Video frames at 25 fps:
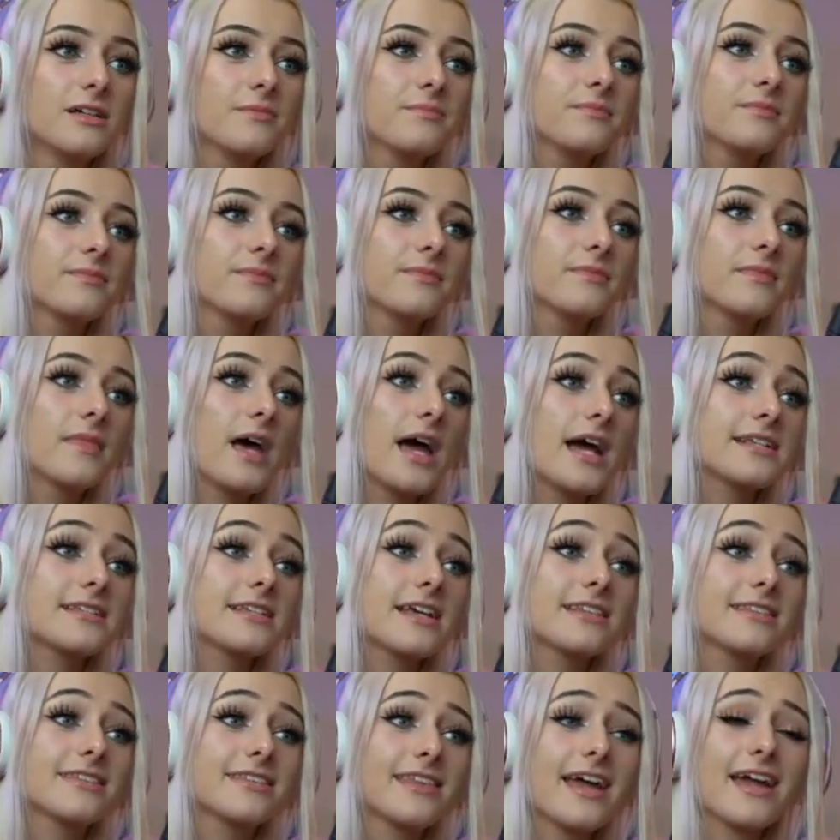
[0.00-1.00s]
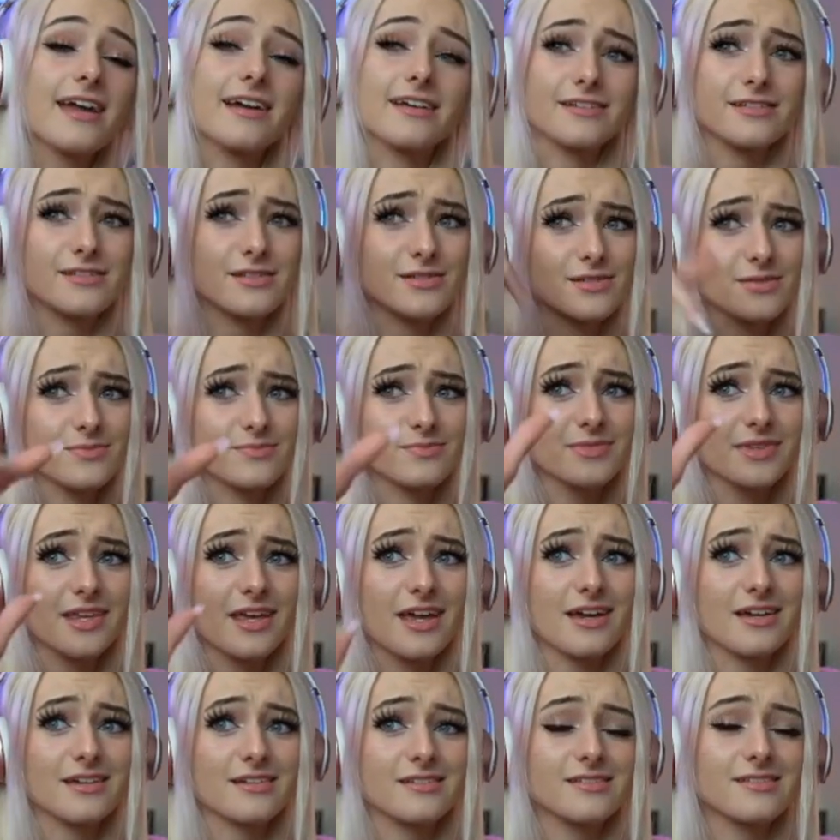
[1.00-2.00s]
I said thanks.
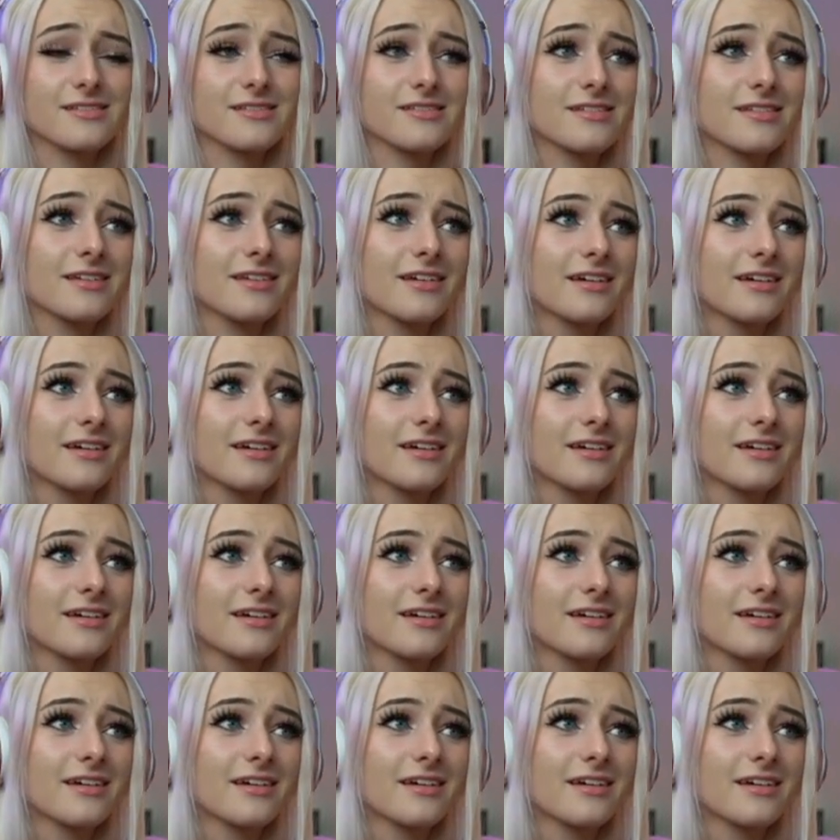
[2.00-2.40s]
Thanks.